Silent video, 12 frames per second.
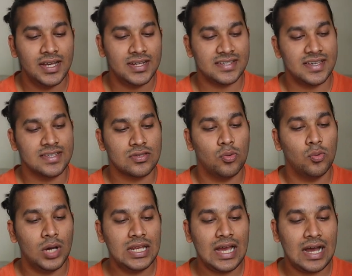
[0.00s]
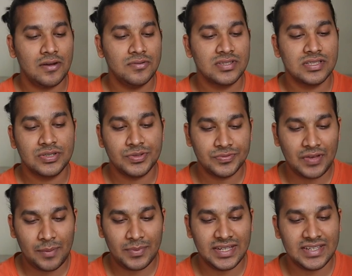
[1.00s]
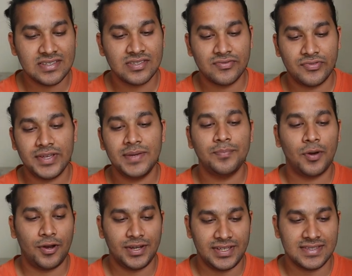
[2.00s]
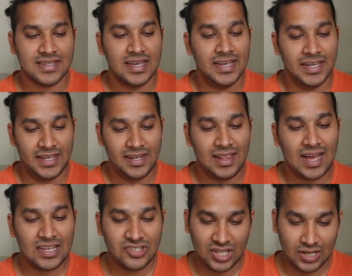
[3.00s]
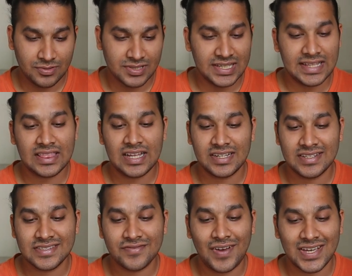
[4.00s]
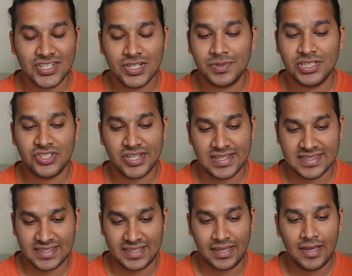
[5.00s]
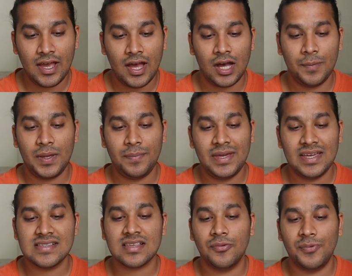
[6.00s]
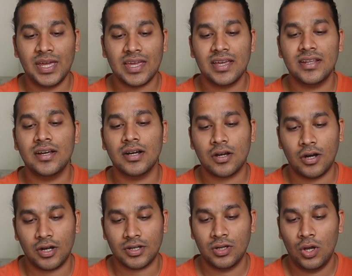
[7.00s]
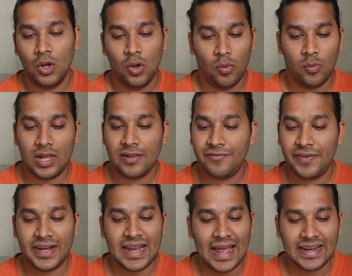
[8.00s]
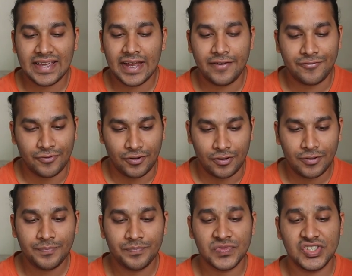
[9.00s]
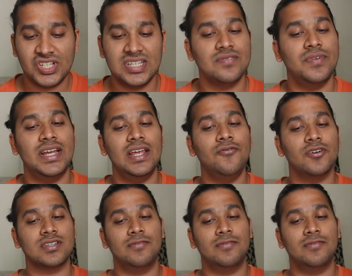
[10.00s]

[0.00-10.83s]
It says, one house, two families, three bodies. In a large house in London's fashionable Chelsea, a baby is awake in her cot, well fed and cared for. She is waiting for